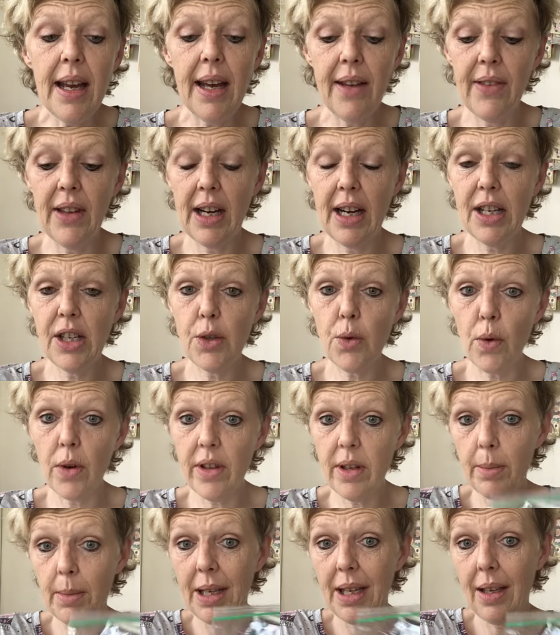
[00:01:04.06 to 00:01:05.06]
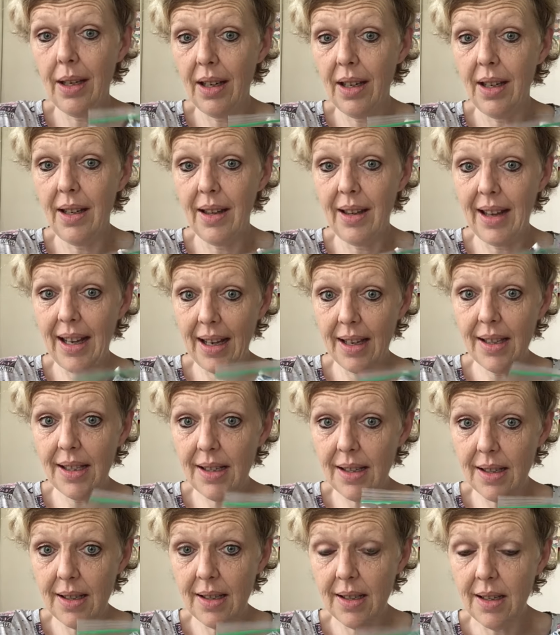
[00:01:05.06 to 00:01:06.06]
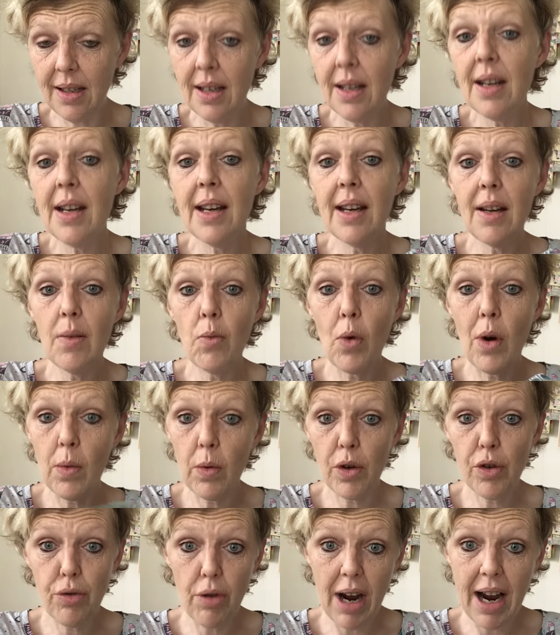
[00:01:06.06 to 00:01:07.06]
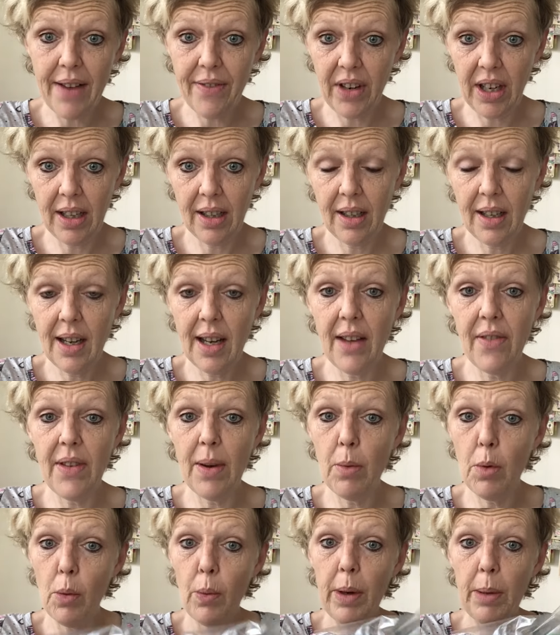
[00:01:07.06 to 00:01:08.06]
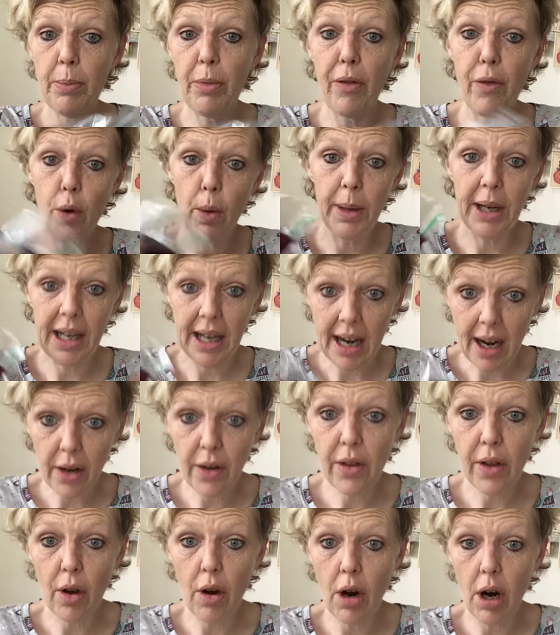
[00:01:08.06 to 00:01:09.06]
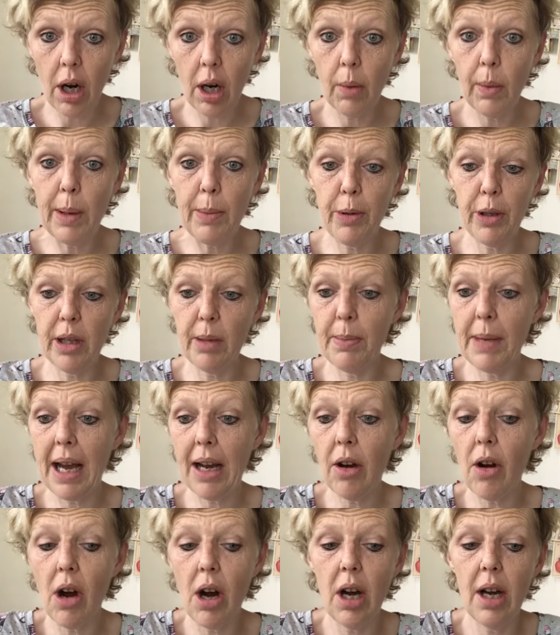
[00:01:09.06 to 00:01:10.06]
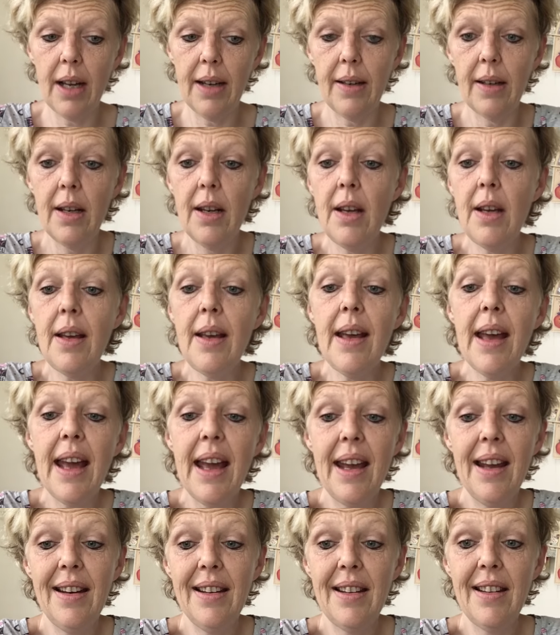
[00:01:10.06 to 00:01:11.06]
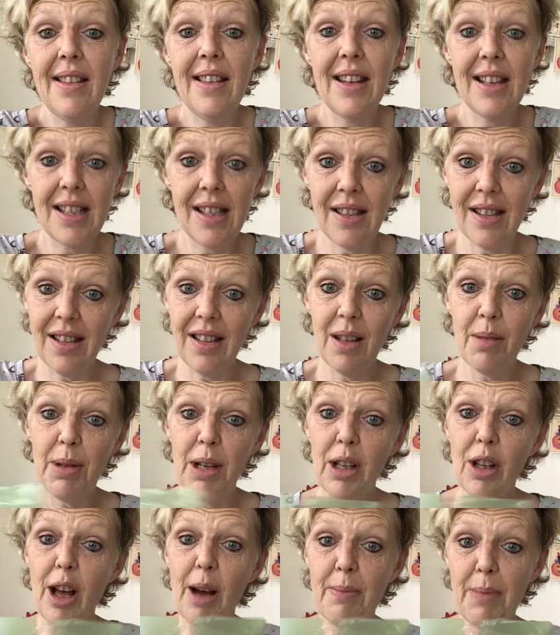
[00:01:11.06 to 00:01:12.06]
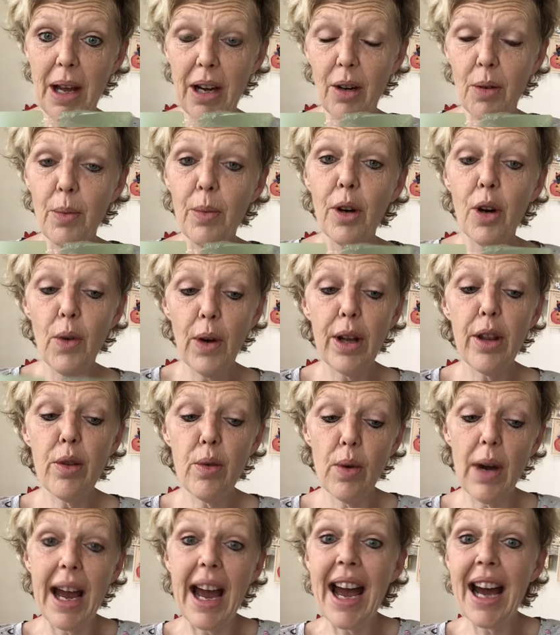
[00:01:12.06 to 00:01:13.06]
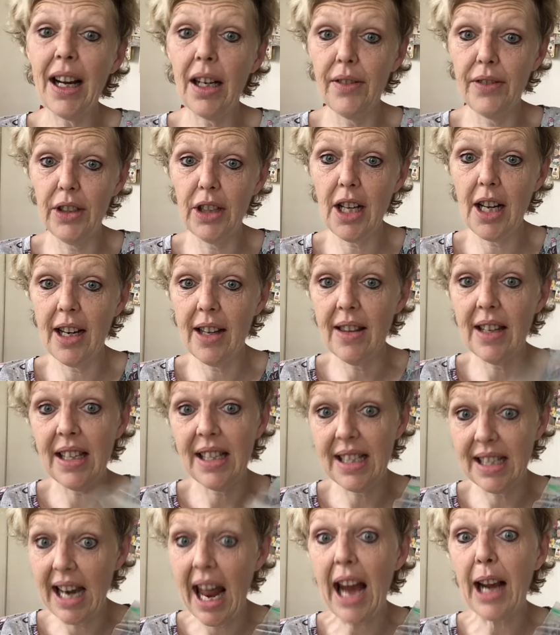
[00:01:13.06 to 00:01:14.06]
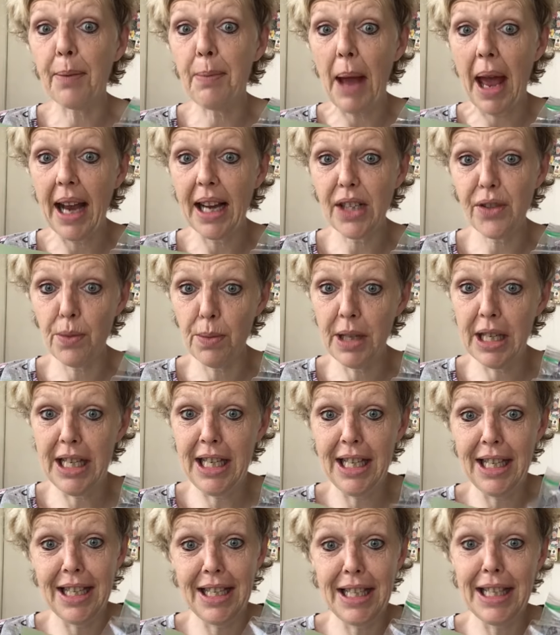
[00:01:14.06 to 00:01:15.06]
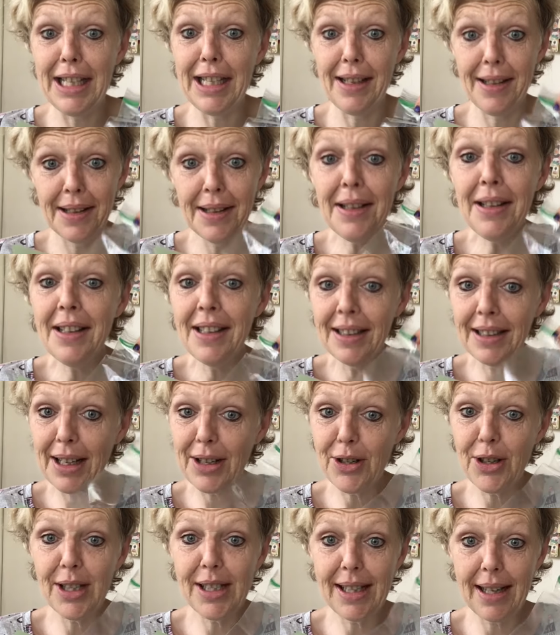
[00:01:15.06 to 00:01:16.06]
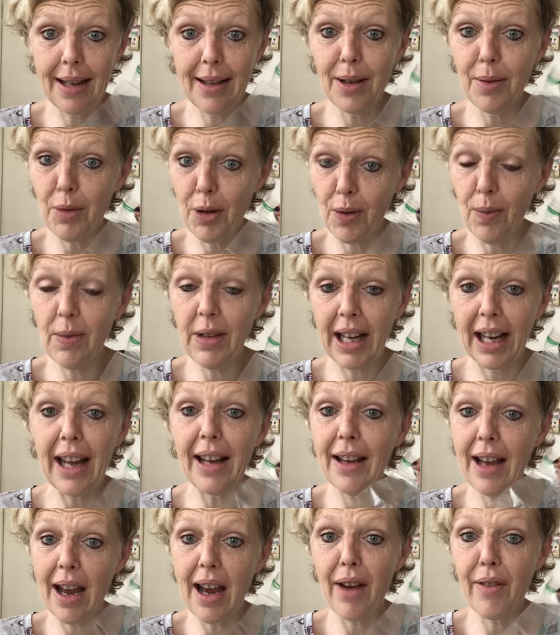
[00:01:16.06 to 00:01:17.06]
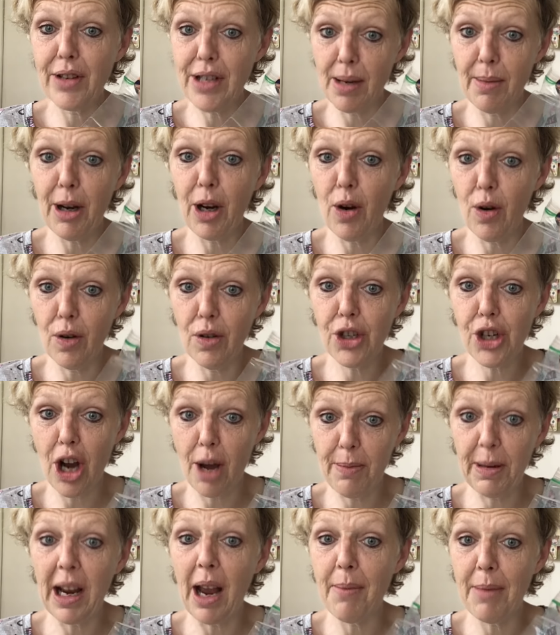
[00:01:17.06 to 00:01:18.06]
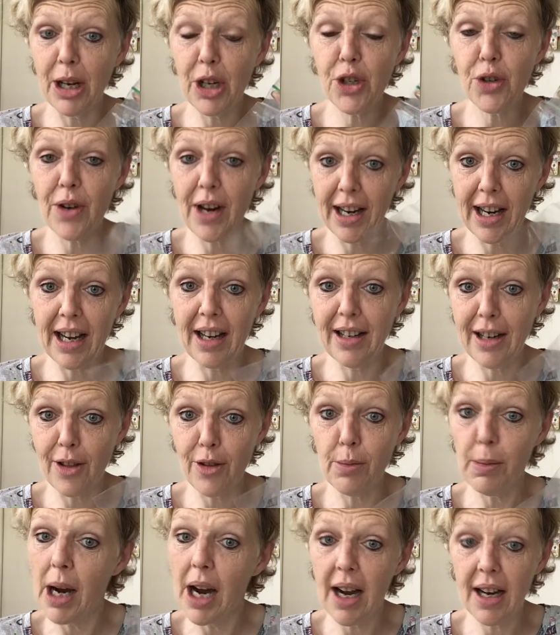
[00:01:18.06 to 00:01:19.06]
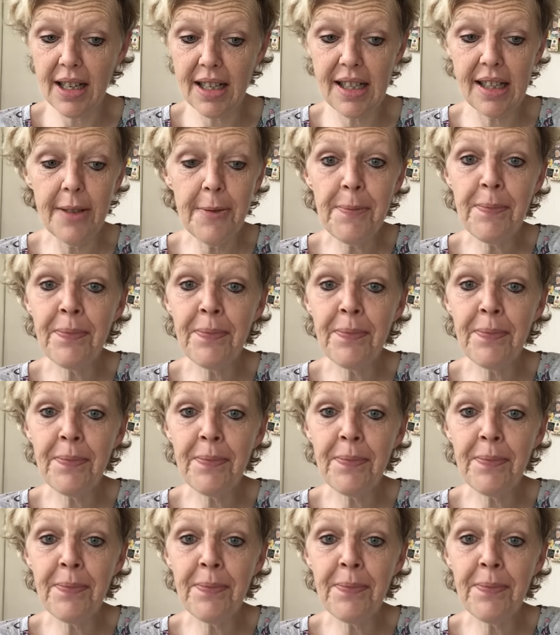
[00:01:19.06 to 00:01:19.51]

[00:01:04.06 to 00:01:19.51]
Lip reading: And then I store them in this while we're driving. And then before we get out of the car, we put them back on. And this is gonna be a lot better. We're going through a heck of a lot of these snack bags from the DT. Let's just say that every time I go shopping, I make sure I get another box.